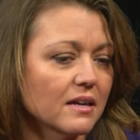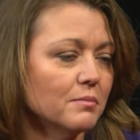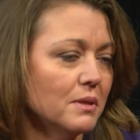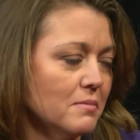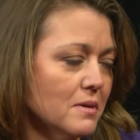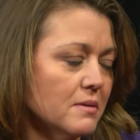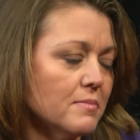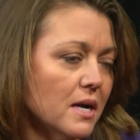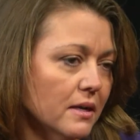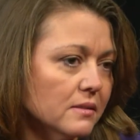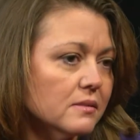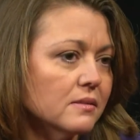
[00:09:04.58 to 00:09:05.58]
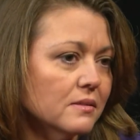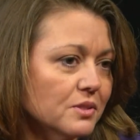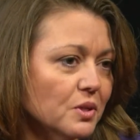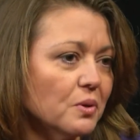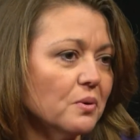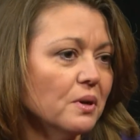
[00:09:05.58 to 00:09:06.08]
can be minimized.
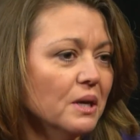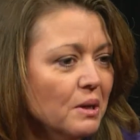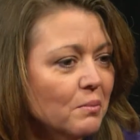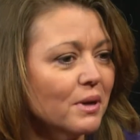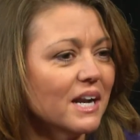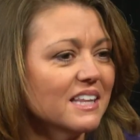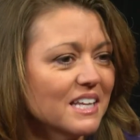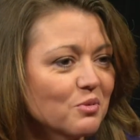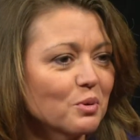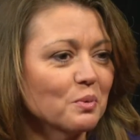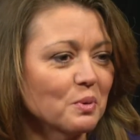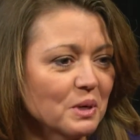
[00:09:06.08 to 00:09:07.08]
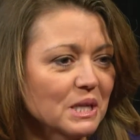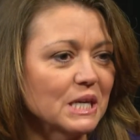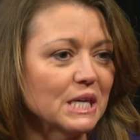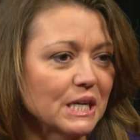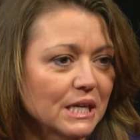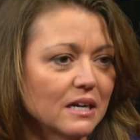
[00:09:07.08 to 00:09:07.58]
So, but I think we're
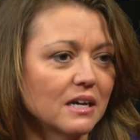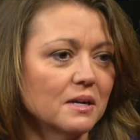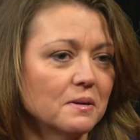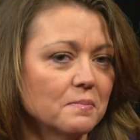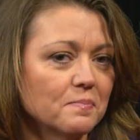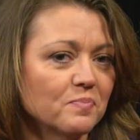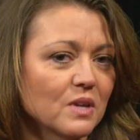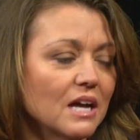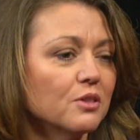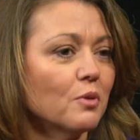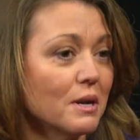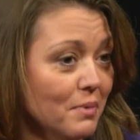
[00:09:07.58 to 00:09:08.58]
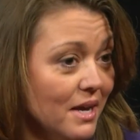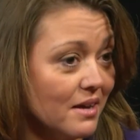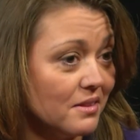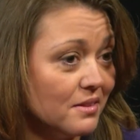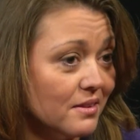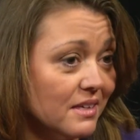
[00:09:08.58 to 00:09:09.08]
really on the right path.